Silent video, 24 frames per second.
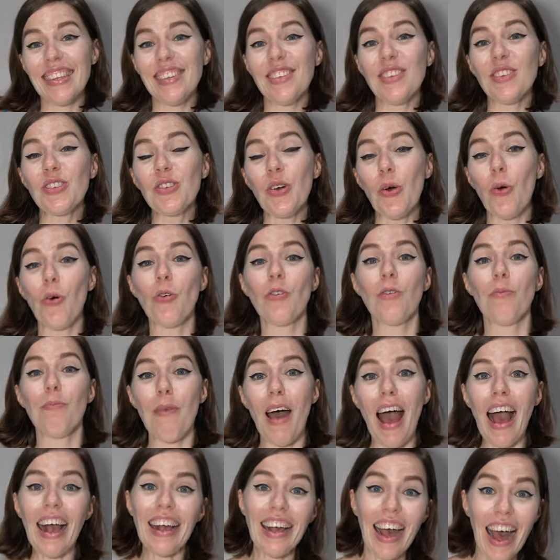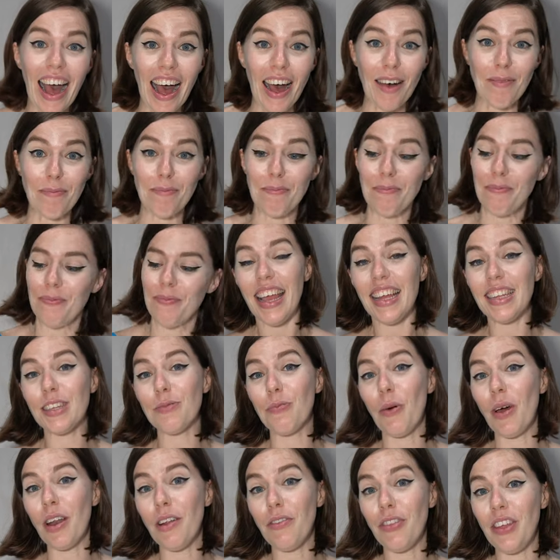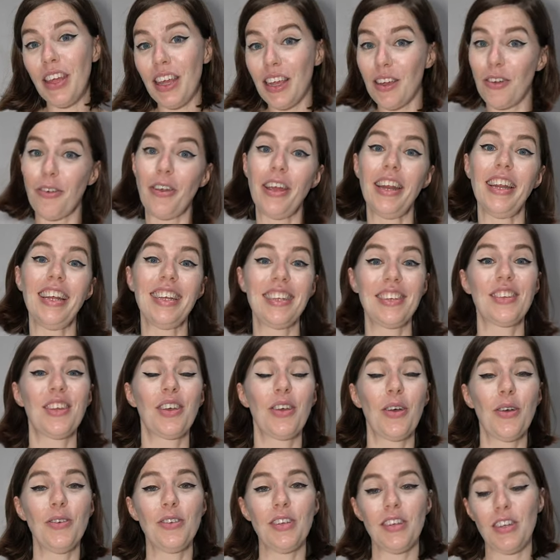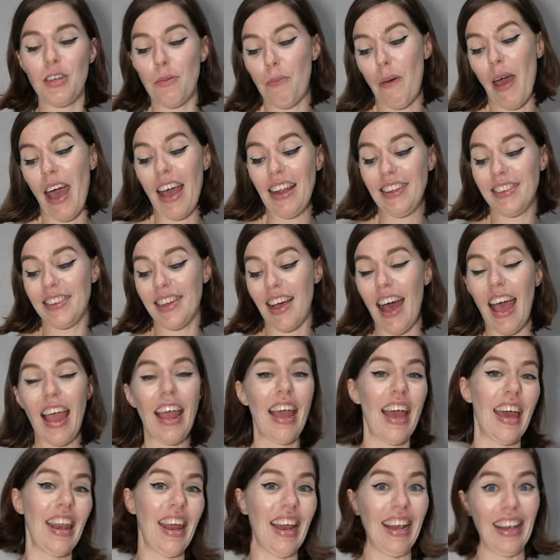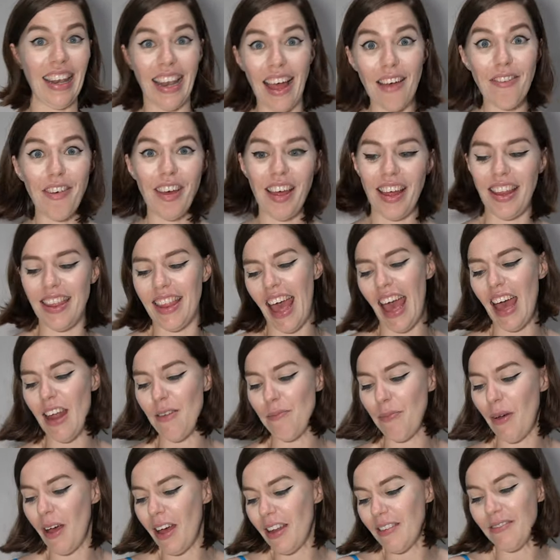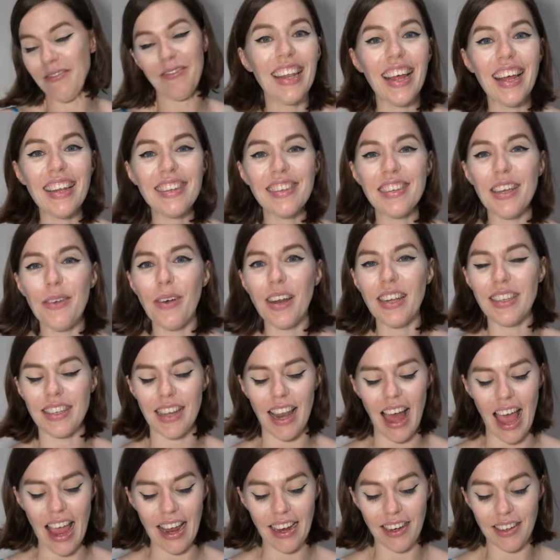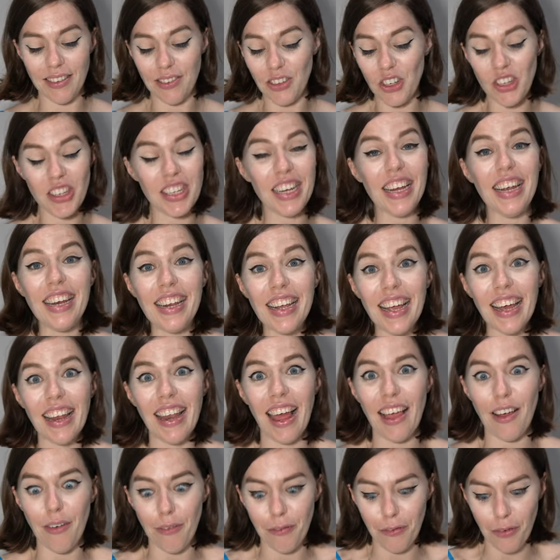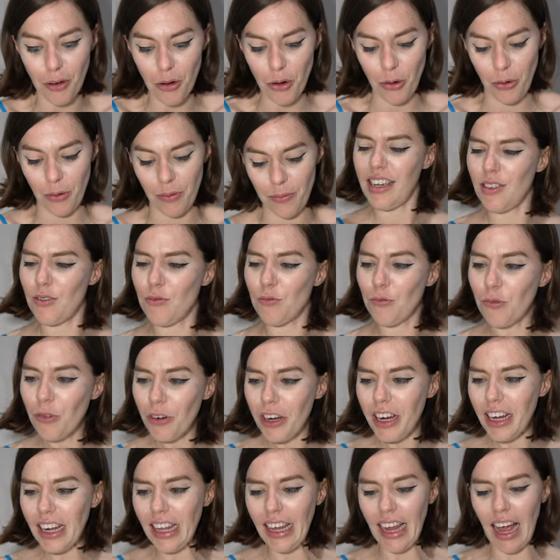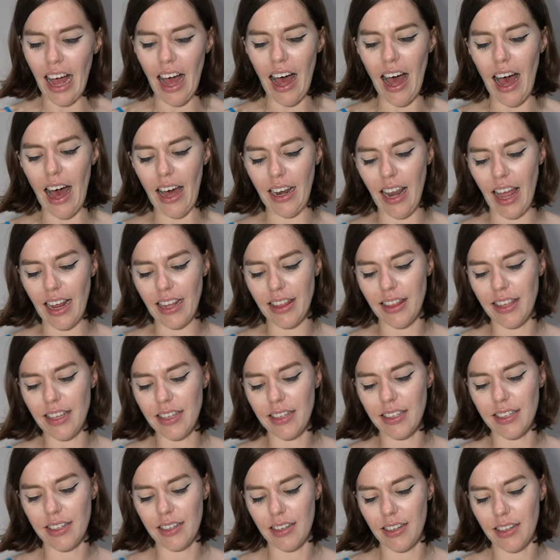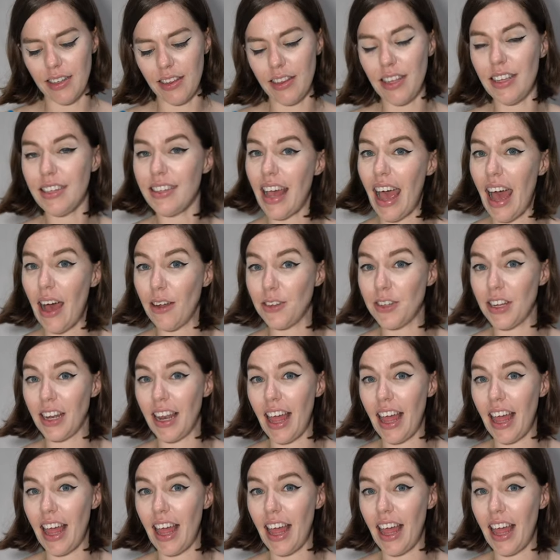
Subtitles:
this is called ma kam. It's one of the ingredients that goes into pad Thai, and I love it in that, but let's see what it's like just eating it like a fruit. It's really hard, like this outer